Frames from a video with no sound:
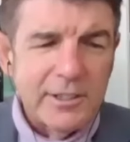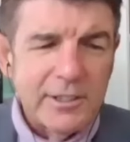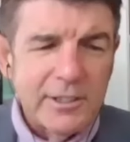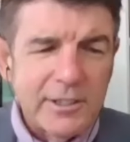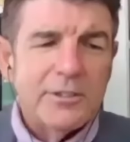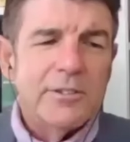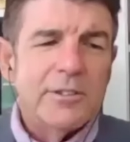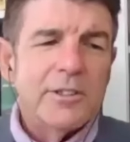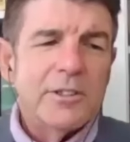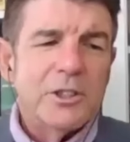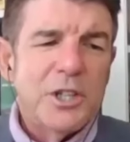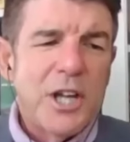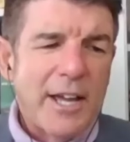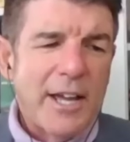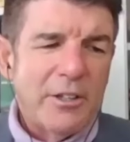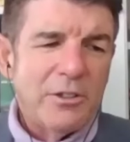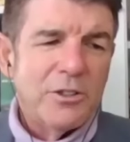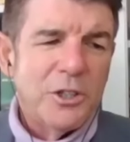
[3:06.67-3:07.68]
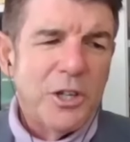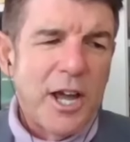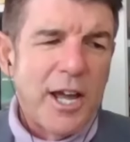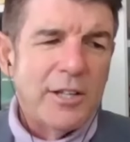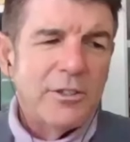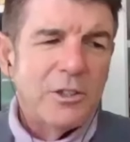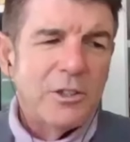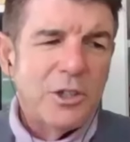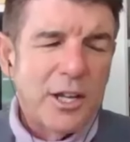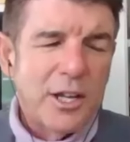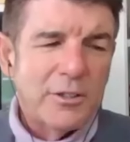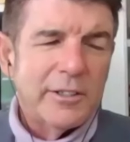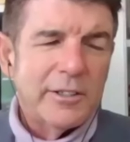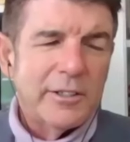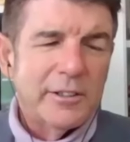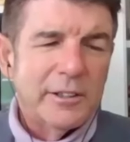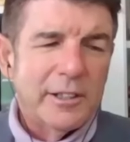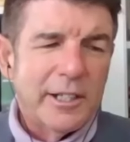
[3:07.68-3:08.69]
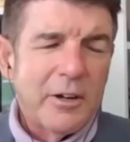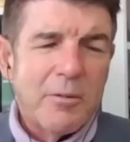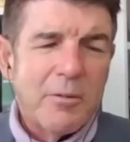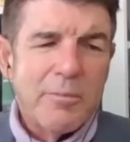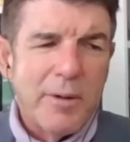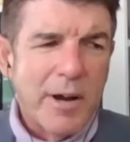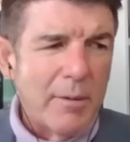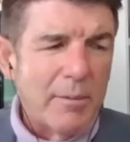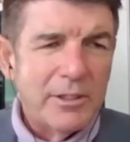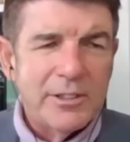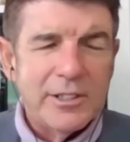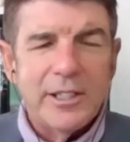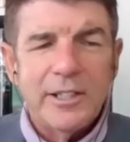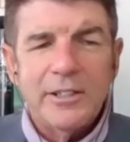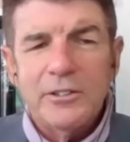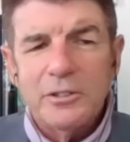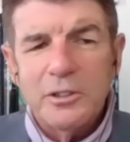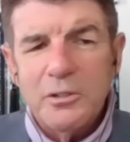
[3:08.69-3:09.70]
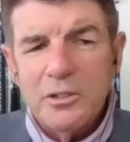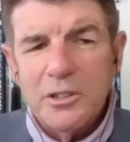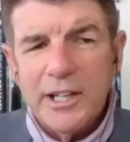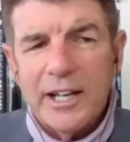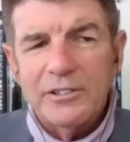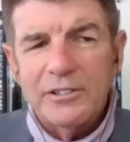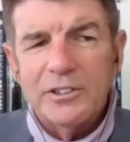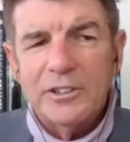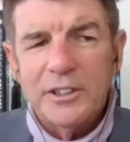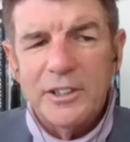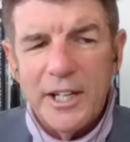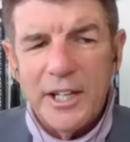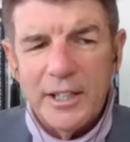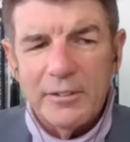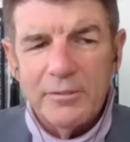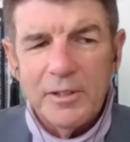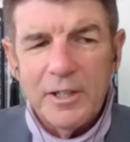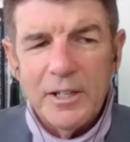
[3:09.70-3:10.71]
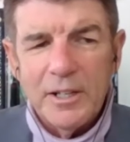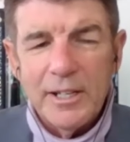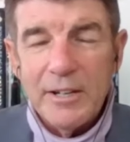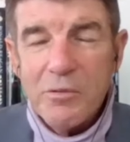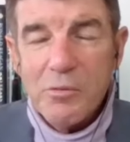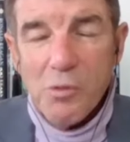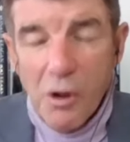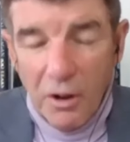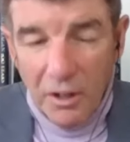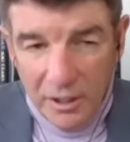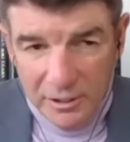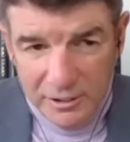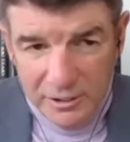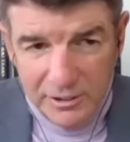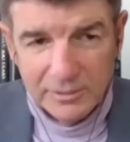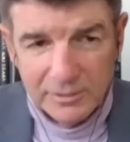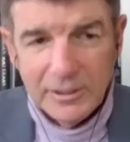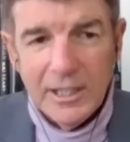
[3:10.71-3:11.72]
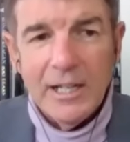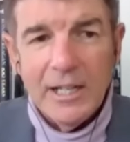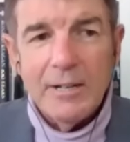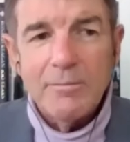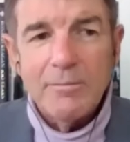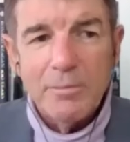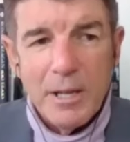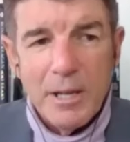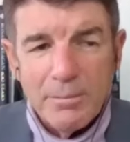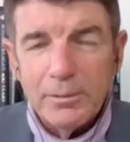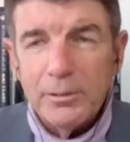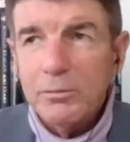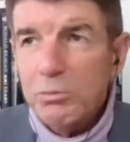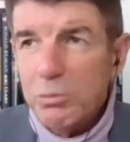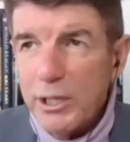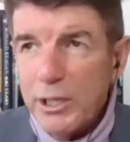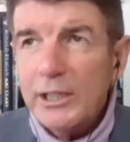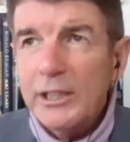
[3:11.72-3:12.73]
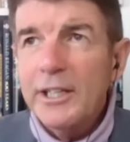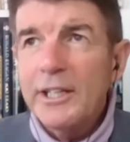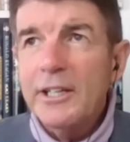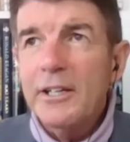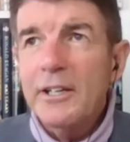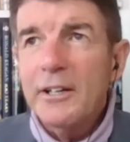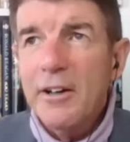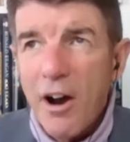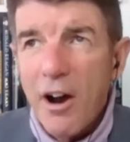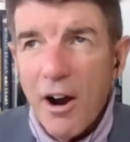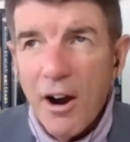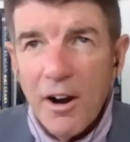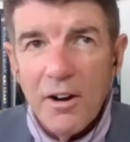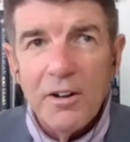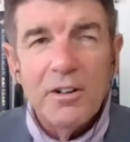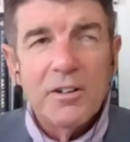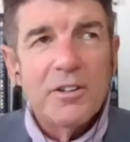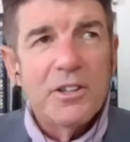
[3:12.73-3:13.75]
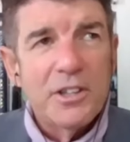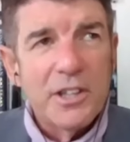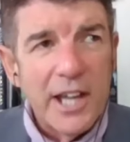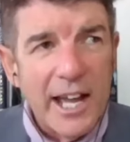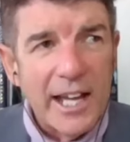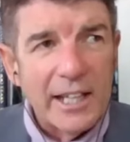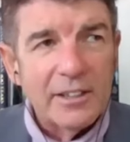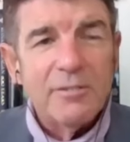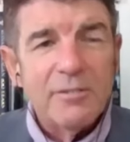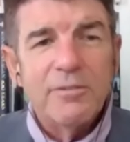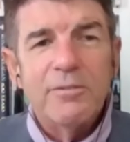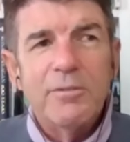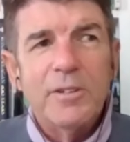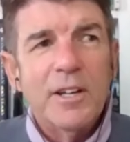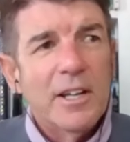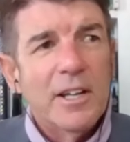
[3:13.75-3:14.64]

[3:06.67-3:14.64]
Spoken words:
to change. So like Obama did in 2008, it works. People really are that